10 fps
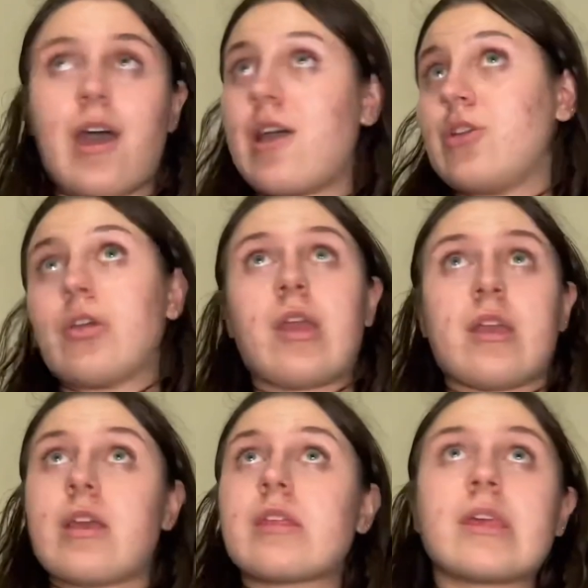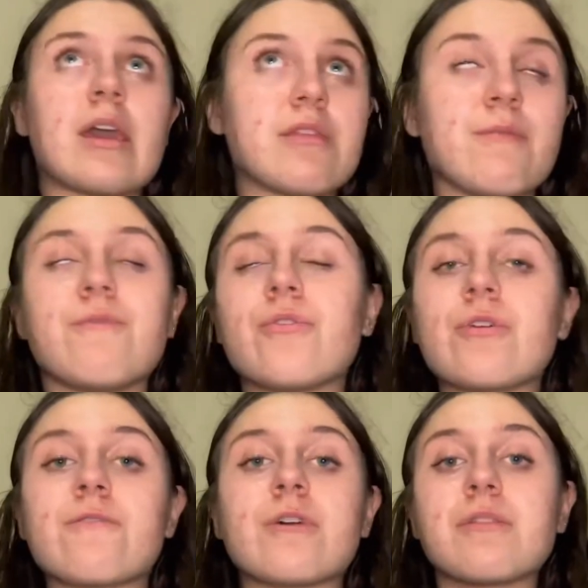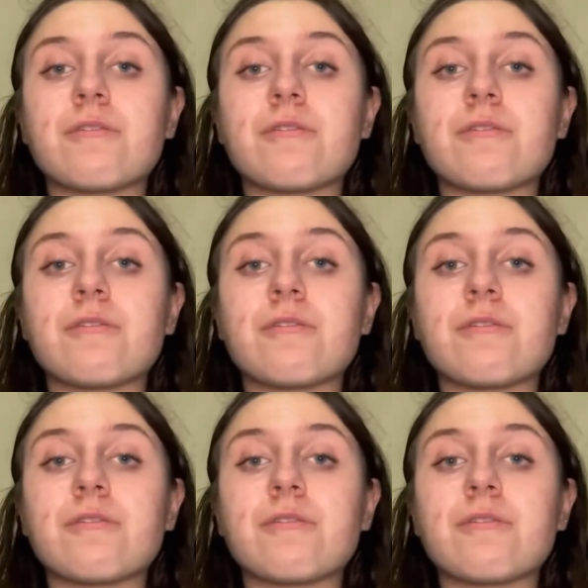You can get them for your friends and